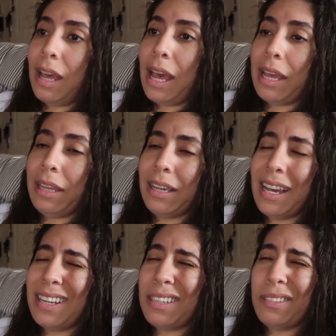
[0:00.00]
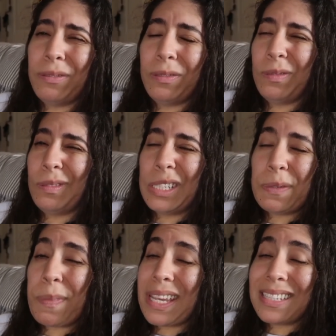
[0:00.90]
I kind of
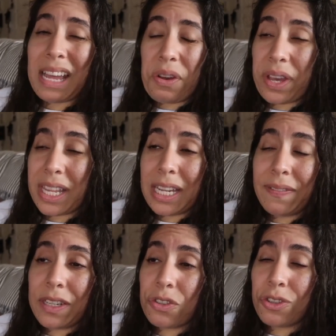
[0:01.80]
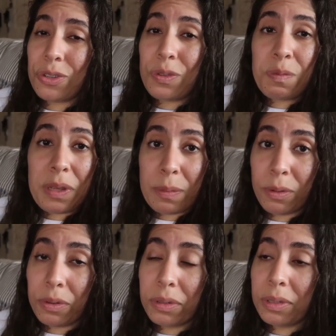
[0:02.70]
spaced out. I didn't even introduce
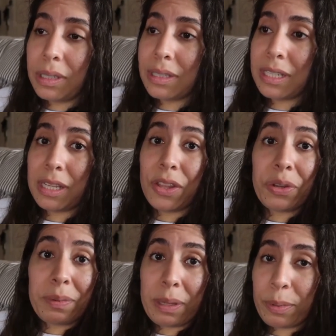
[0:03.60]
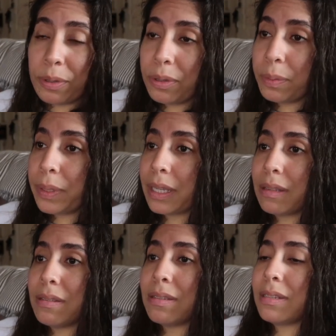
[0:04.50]
people to other people
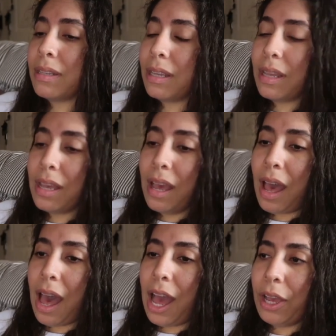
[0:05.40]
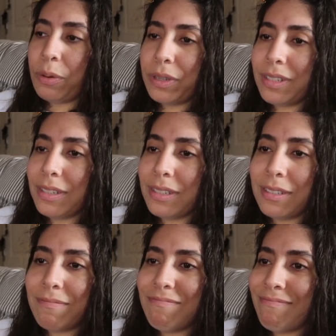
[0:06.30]
because I was
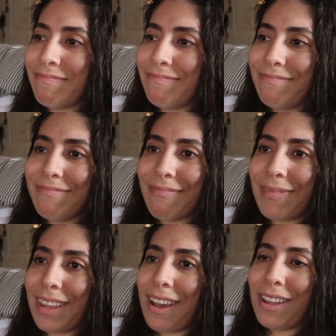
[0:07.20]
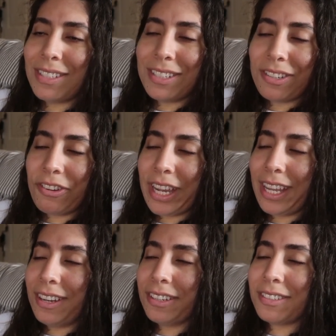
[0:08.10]
content
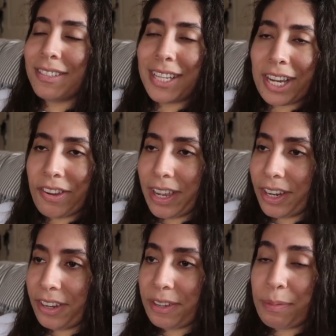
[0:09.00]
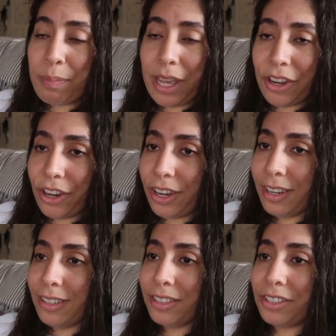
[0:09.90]
creator, decorator, baker,
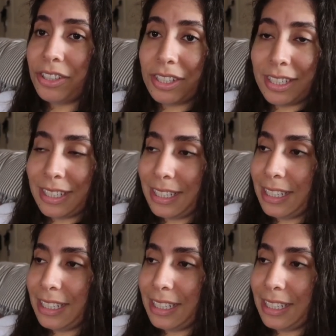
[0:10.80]
cook,